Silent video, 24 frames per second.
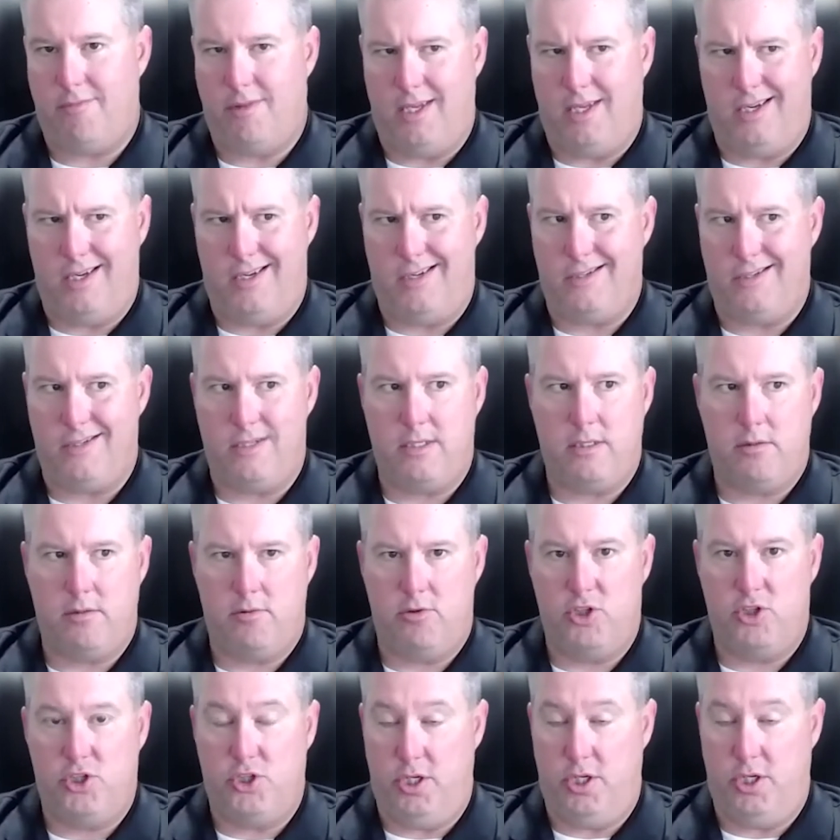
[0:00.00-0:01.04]
things
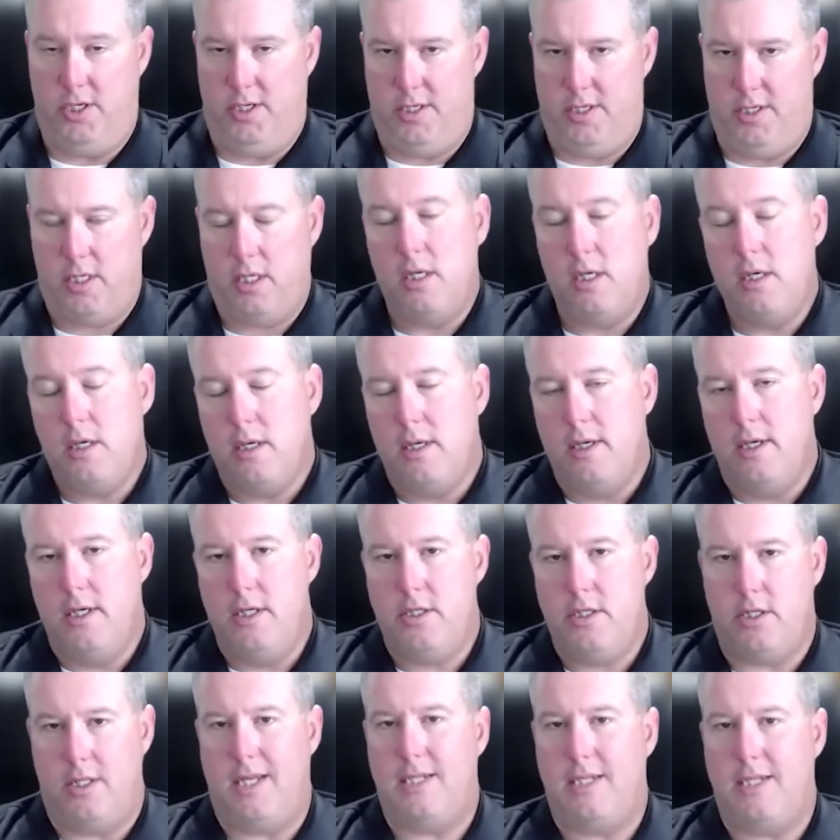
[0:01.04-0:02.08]
shouldn't.
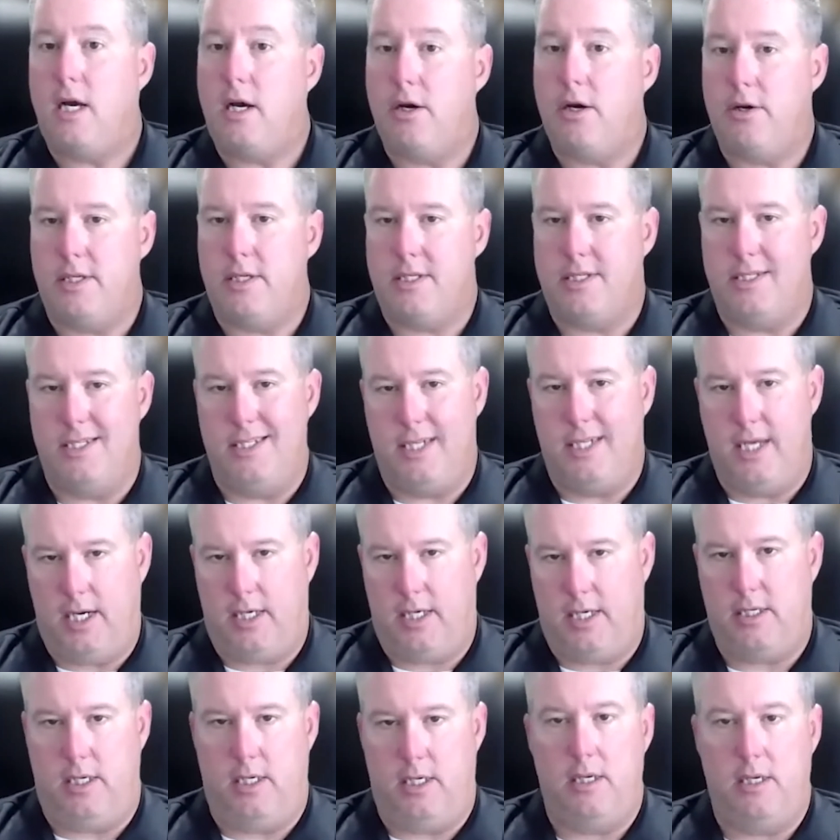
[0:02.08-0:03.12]
So that's how it's
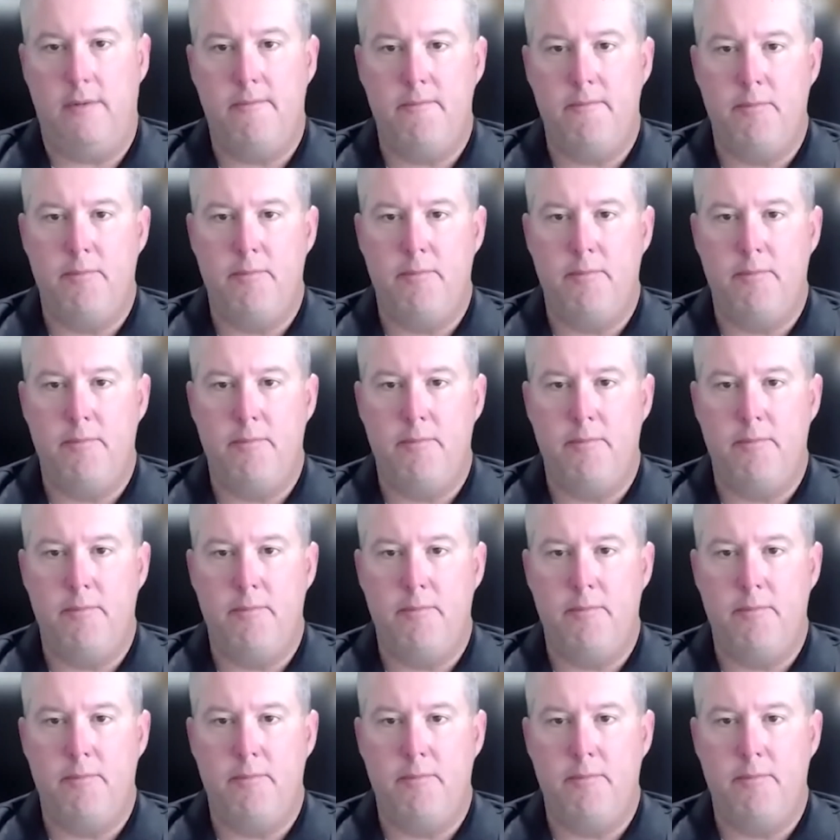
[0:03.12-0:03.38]
detecting.